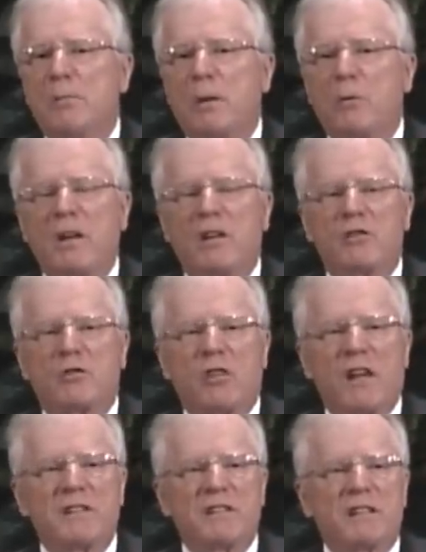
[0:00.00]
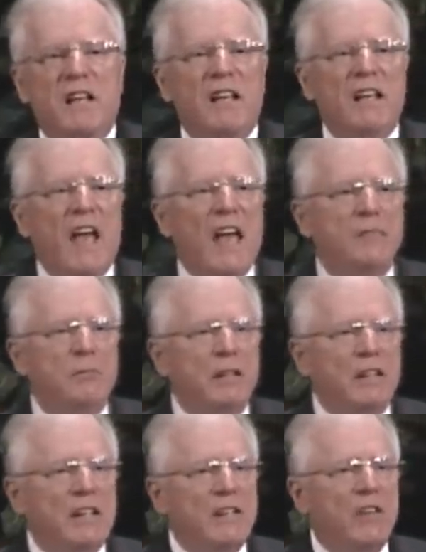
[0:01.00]
but we are trusting and
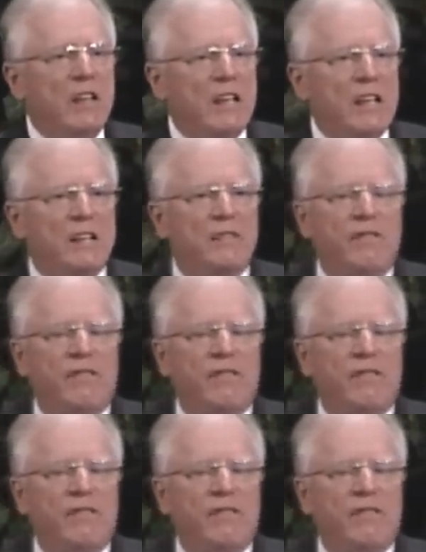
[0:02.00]
believing in